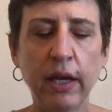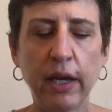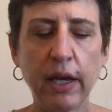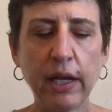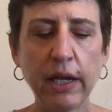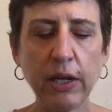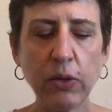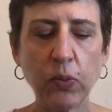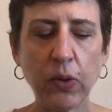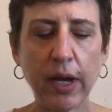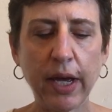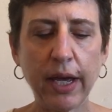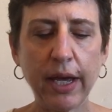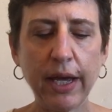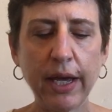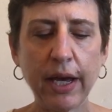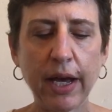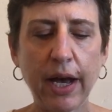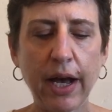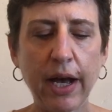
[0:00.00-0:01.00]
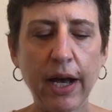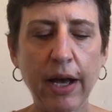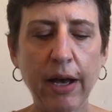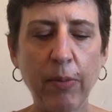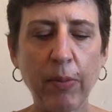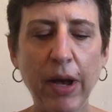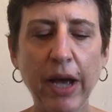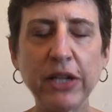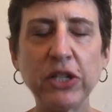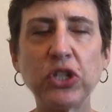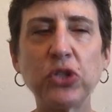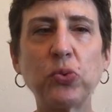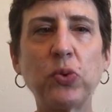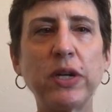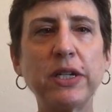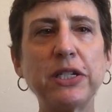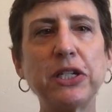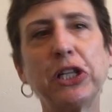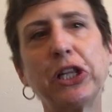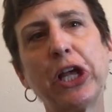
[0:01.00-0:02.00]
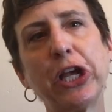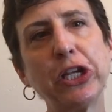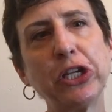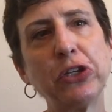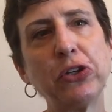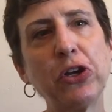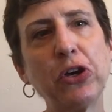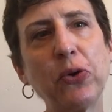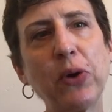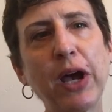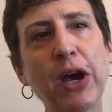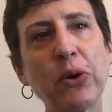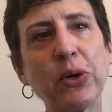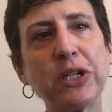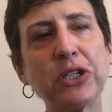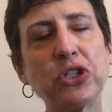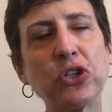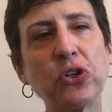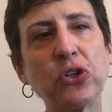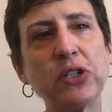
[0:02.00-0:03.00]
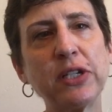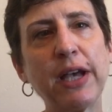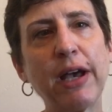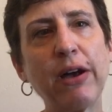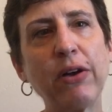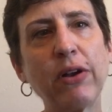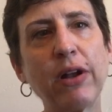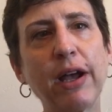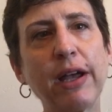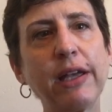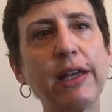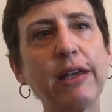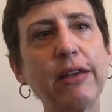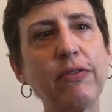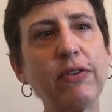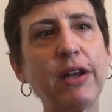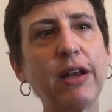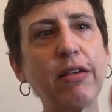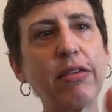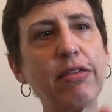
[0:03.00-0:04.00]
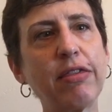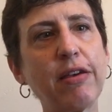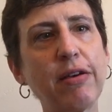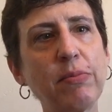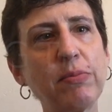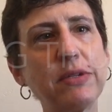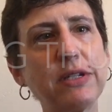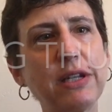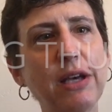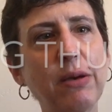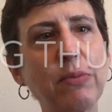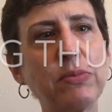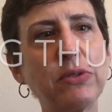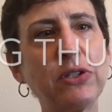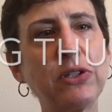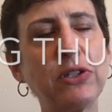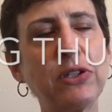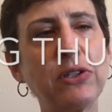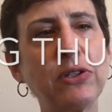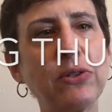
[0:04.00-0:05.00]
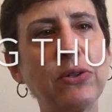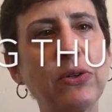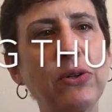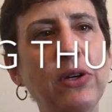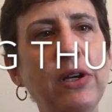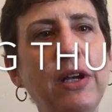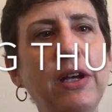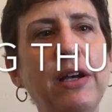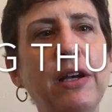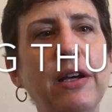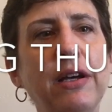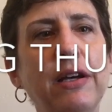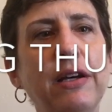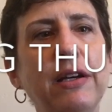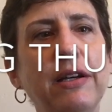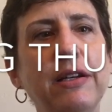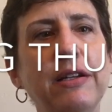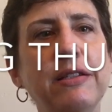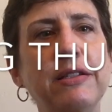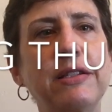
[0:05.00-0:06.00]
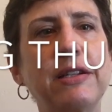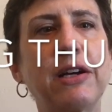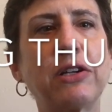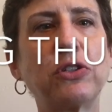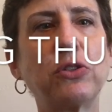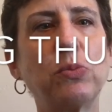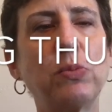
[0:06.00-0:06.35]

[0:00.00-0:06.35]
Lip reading: Anyway, I just wanted to let you know how it turned out. I give it a thumbs up to Dr.